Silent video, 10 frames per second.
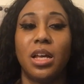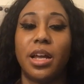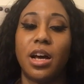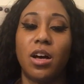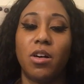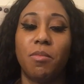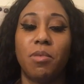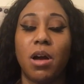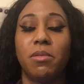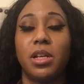Now, I'm
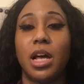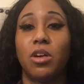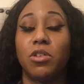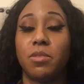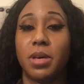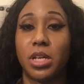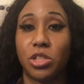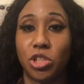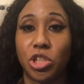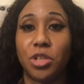probably not going to be
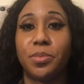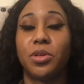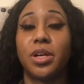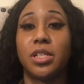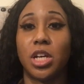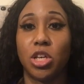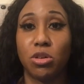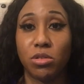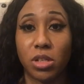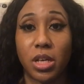as chipper as I
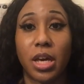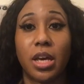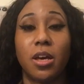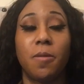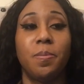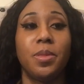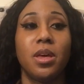usually am